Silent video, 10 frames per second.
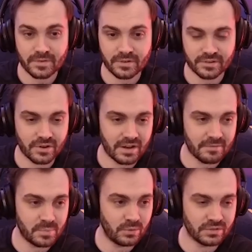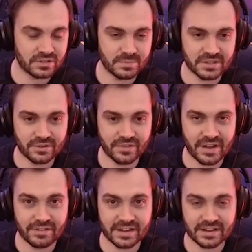You know, you gotta have balls to be doing
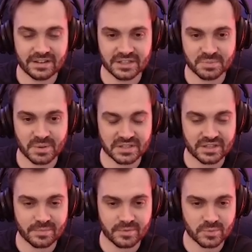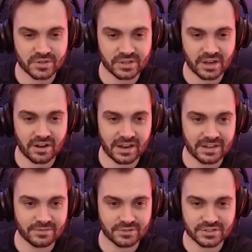that regularly, especially especially at higher
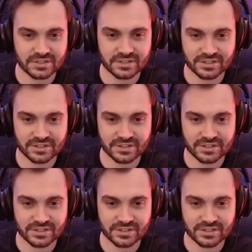levels.